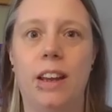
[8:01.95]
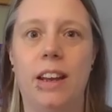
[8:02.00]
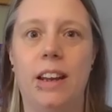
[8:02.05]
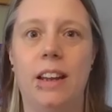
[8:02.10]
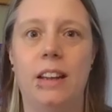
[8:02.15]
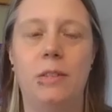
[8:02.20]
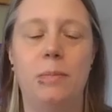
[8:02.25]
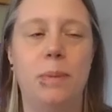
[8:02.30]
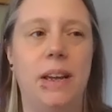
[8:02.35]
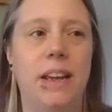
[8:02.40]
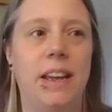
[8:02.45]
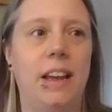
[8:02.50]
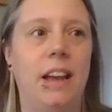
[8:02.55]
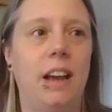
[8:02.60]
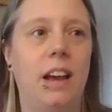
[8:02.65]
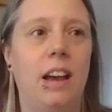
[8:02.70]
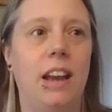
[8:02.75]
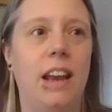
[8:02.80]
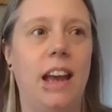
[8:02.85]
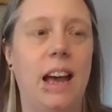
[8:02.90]
and it'd be
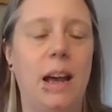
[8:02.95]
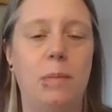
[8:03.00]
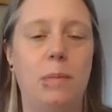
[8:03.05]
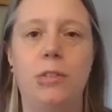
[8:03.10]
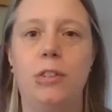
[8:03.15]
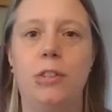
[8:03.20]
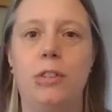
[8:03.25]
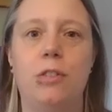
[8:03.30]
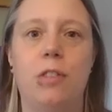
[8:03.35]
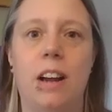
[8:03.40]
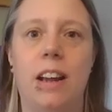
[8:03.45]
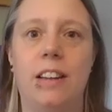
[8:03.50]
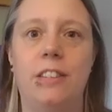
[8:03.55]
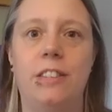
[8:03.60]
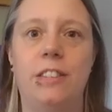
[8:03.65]
an absolute crying